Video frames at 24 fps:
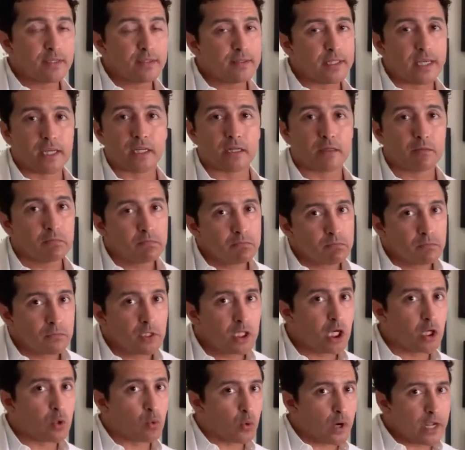like
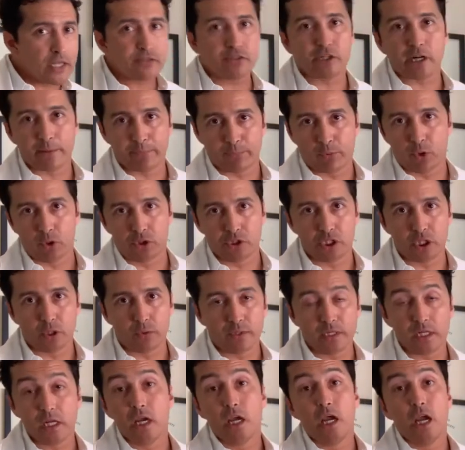you know, rats are prone to
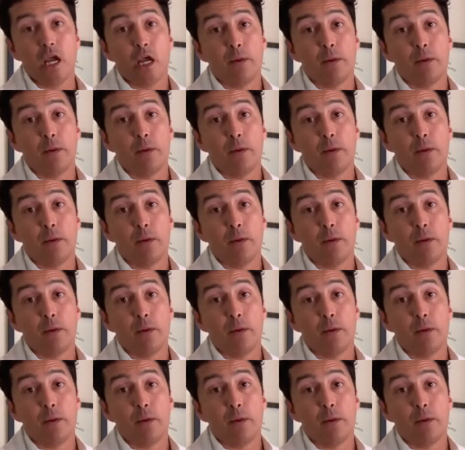it.